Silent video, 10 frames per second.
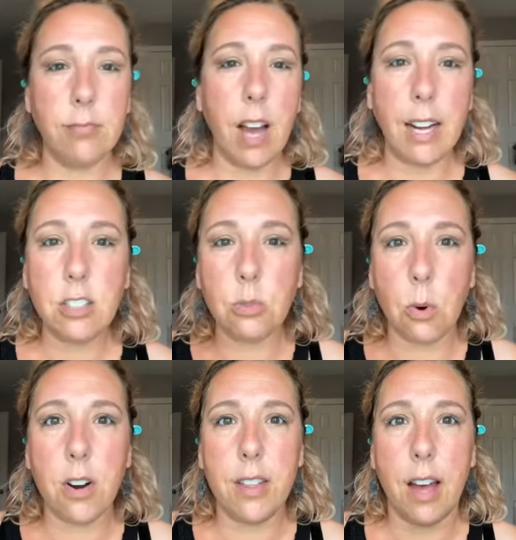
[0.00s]
I just
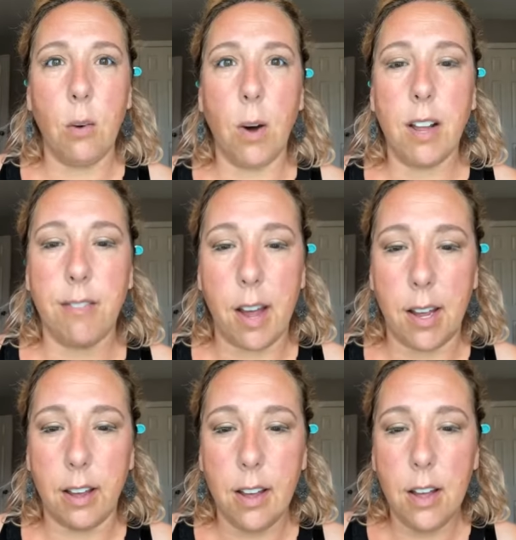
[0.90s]
worry that what if
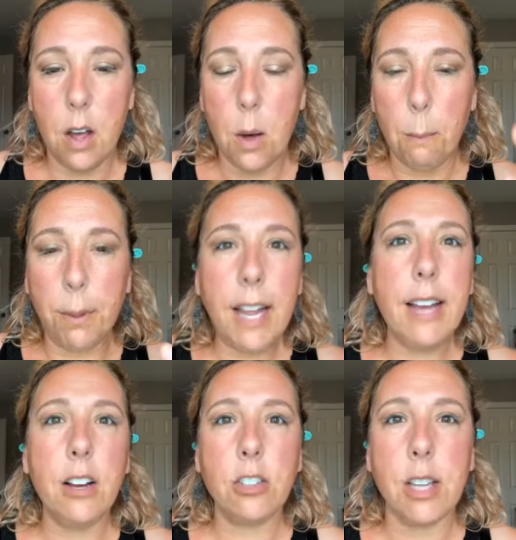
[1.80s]
I
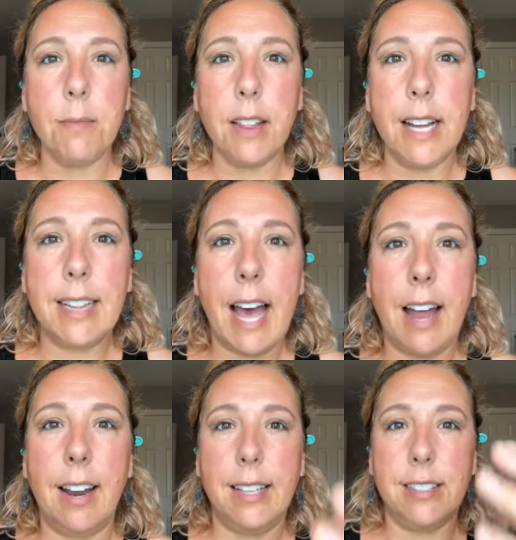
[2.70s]
blink or something like that
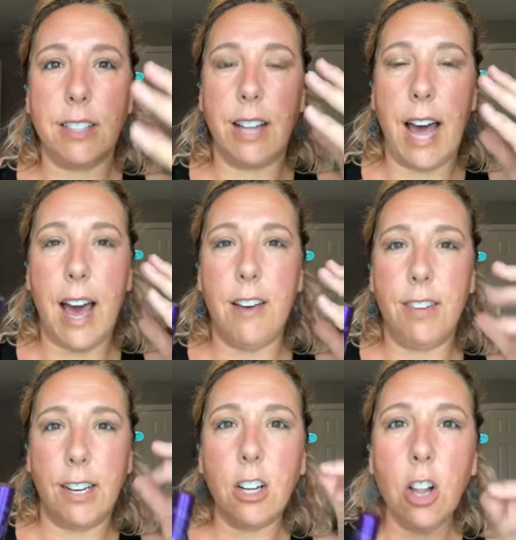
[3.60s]
and I still have
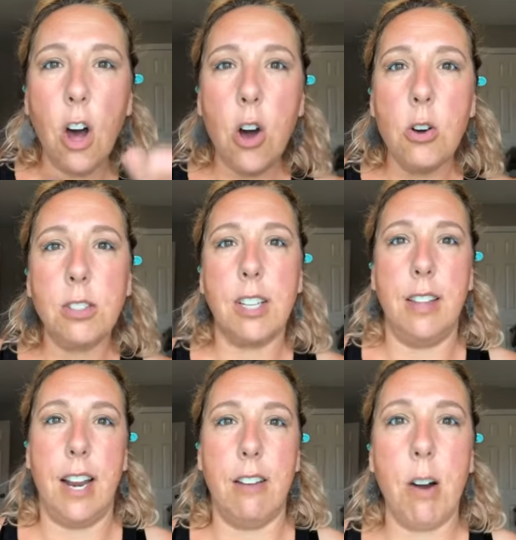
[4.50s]
it closed and
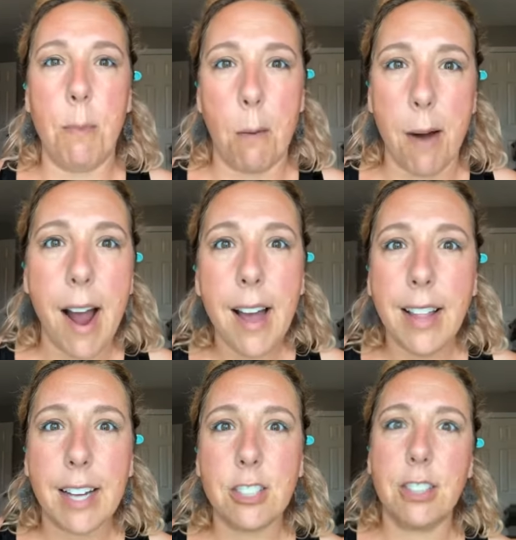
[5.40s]
then I rip out my
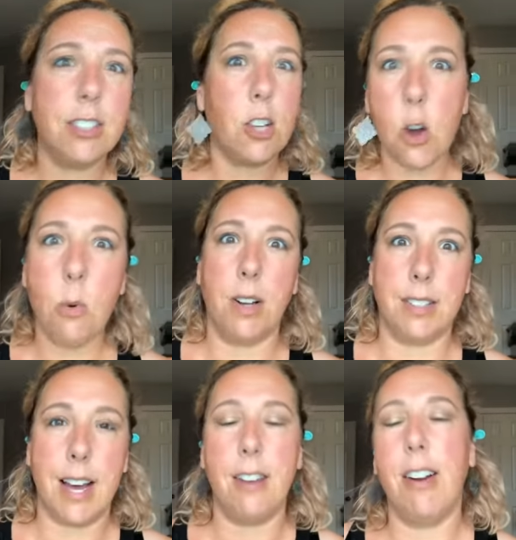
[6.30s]
eyelashes? Who wants
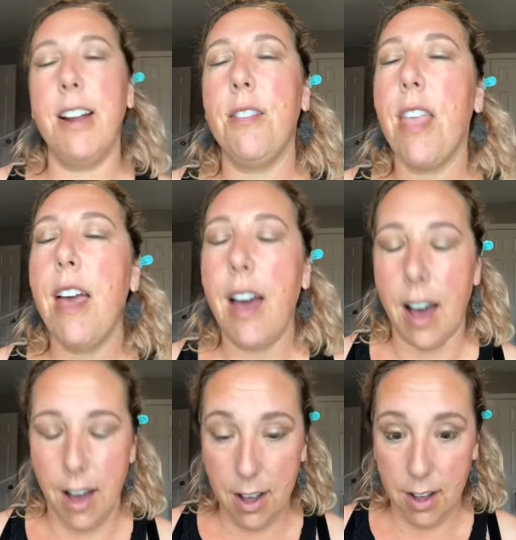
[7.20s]
that, right?
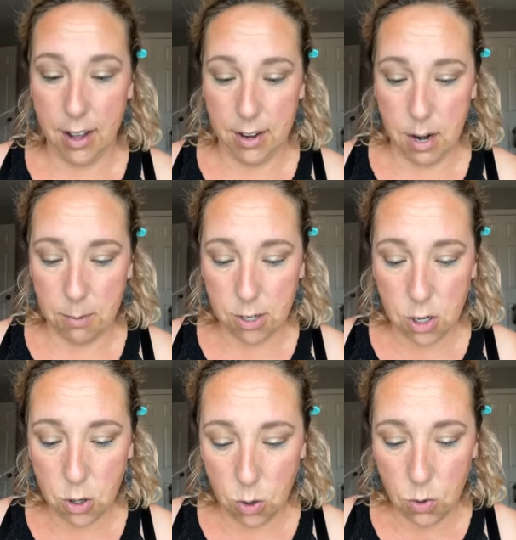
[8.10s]
Number
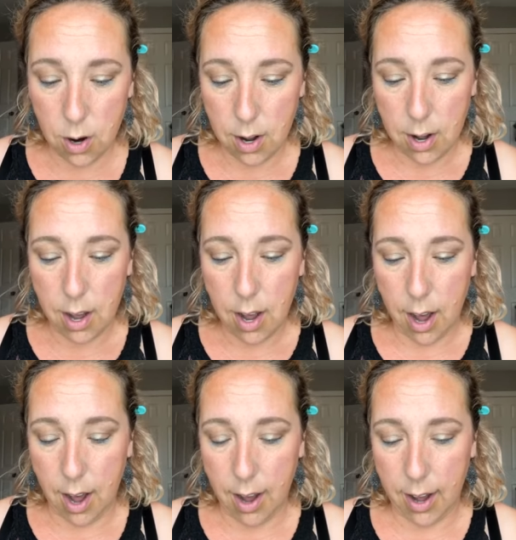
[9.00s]
two,
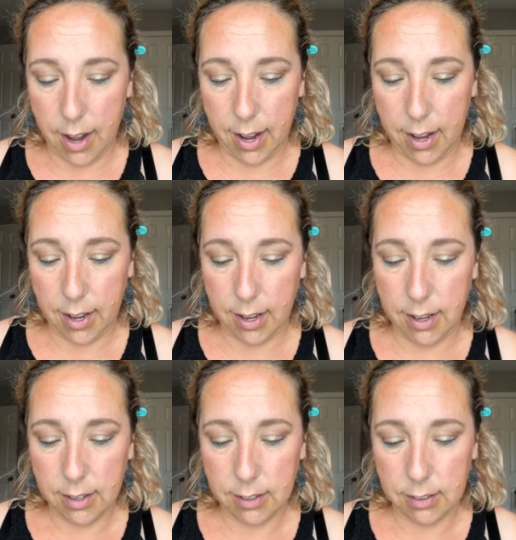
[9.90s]
I
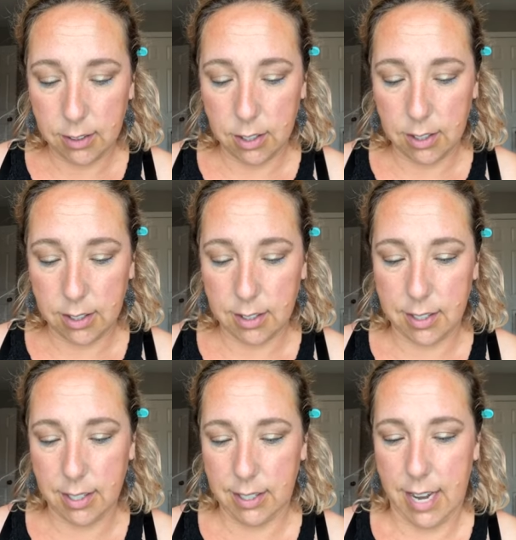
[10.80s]

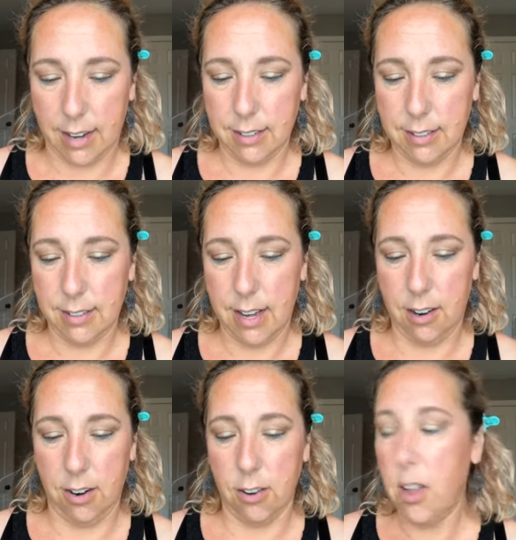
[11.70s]
don't know.